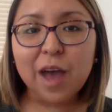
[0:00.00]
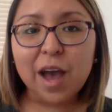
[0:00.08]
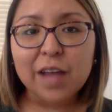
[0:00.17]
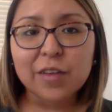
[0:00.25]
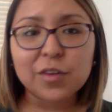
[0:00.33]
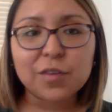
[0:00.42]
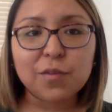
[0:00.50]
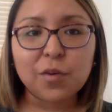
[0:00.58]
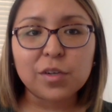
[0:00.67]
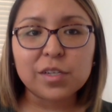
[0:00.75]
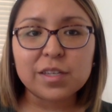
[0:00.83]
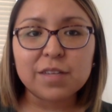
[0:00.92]
I look
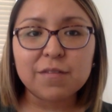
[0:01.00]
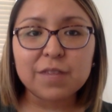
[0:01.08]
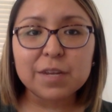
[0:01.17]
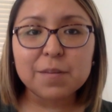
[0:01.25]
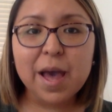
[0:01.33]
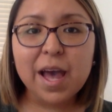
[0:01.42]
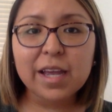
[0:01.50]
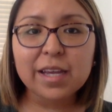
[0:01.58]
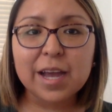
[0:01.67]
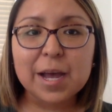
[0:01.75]
forward to the feedback.